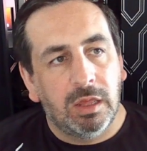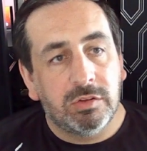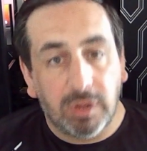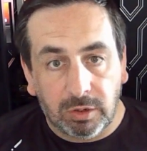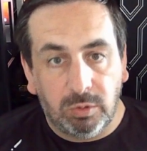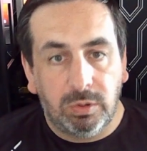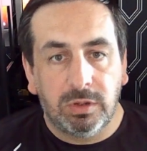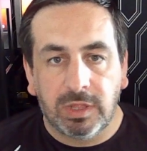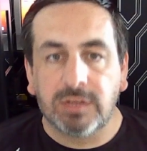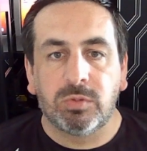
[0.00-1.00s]
So
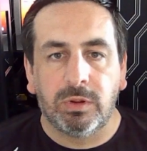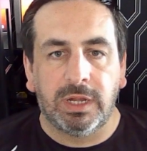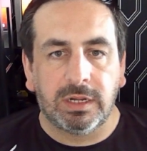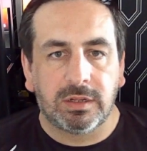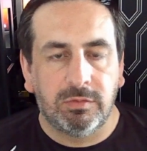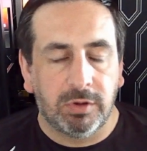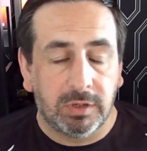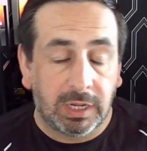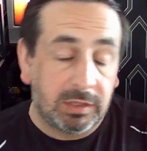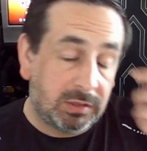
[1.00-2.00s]
that's what that
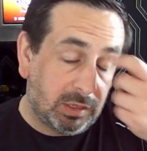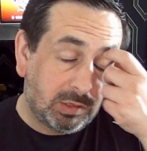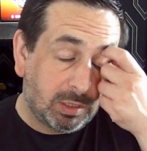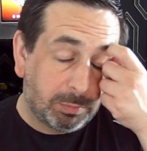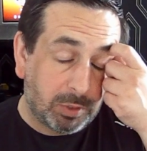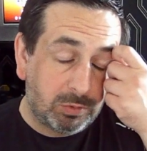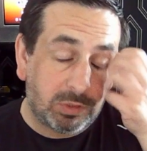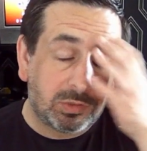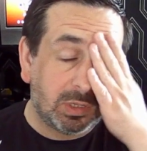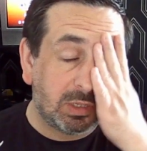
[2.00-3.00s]
converted. As a little
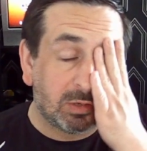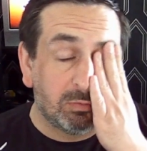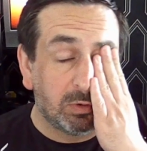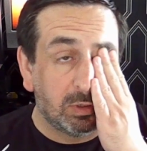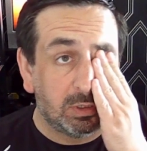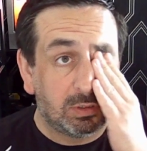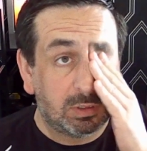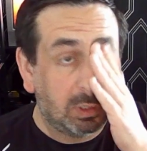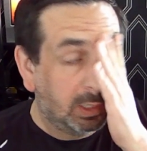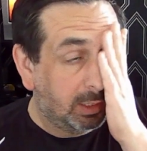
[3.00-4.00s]
bonus, it converted.
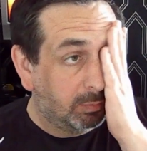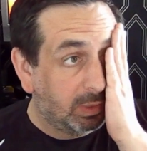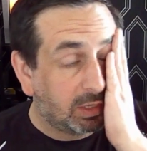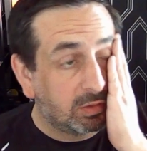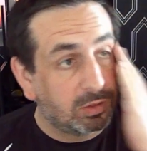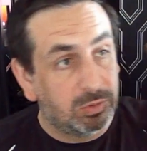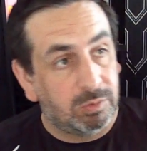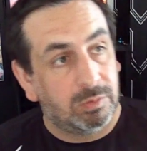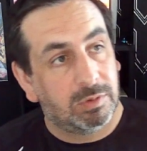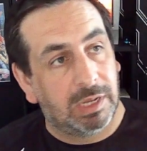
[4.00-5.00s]
It could
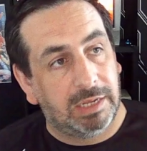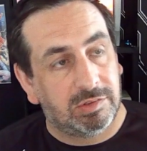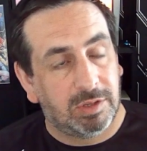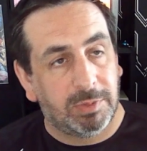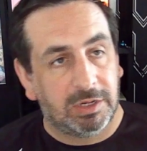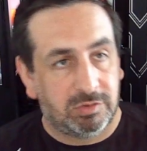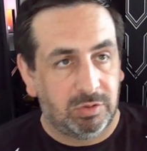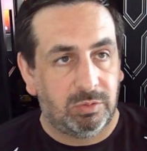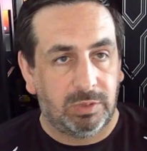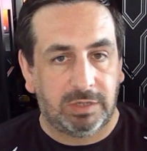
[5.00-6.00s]
do HDMI
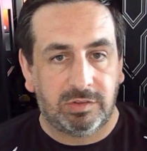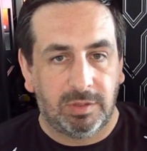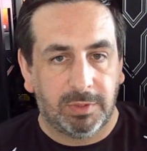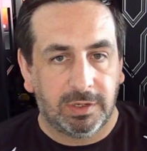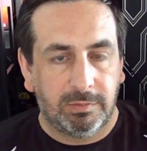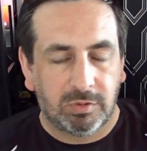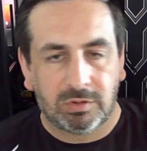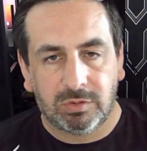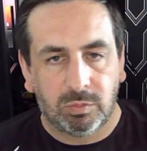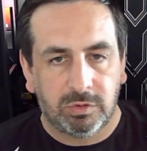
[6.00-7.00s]
to HDMI, so
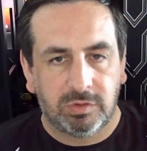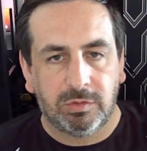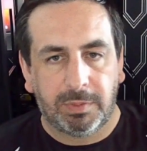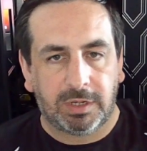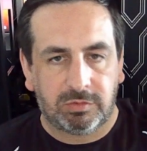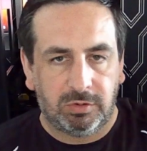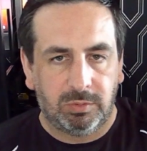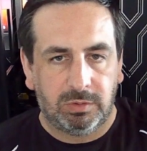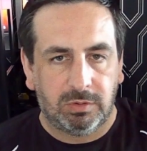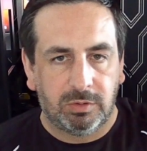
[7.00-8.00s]
it sort of worked as a
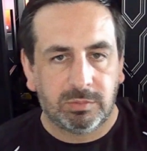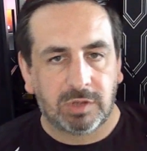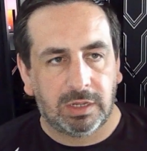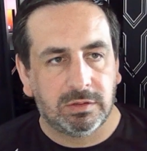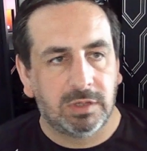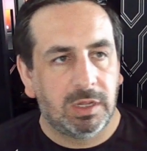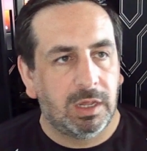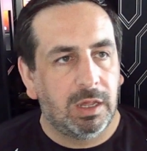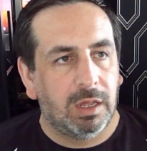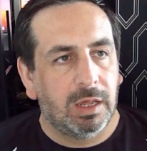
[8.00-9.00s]
pass-through and upscaled.
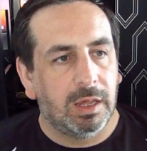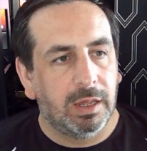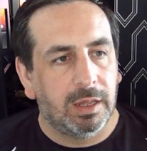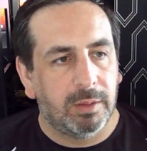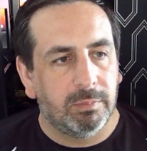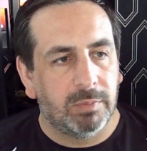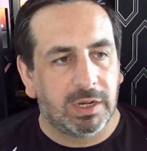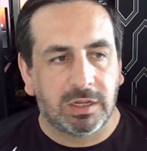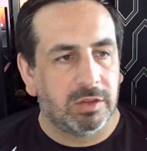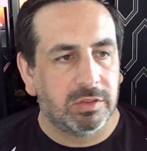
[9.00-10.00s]

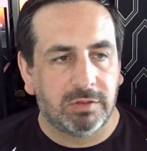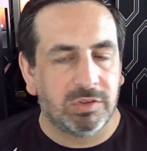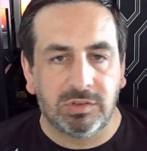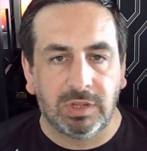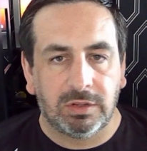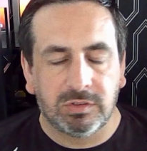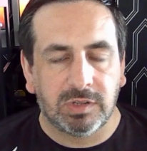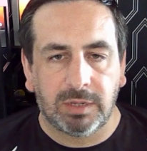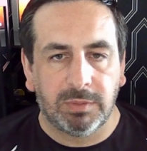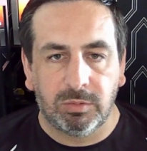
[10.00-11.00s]
I can't think of a single
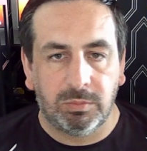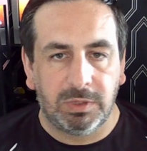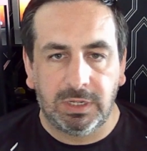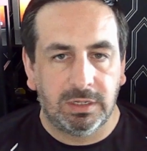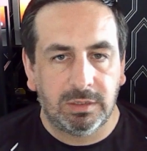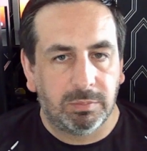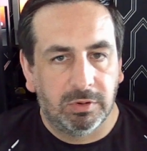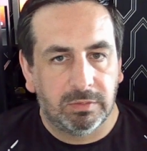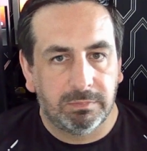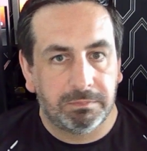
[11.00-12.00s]
time that would be needed,
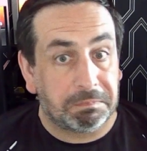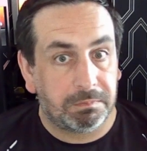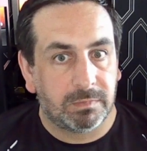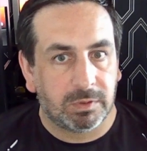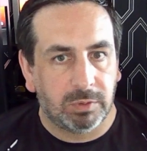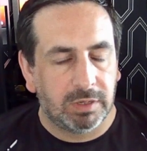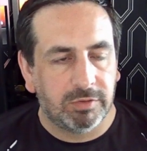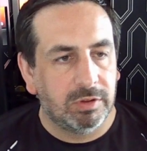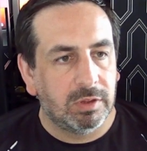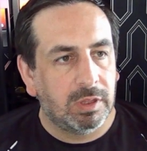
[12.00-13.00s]
but
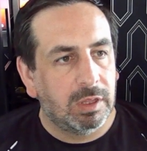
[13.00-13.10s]
whatever.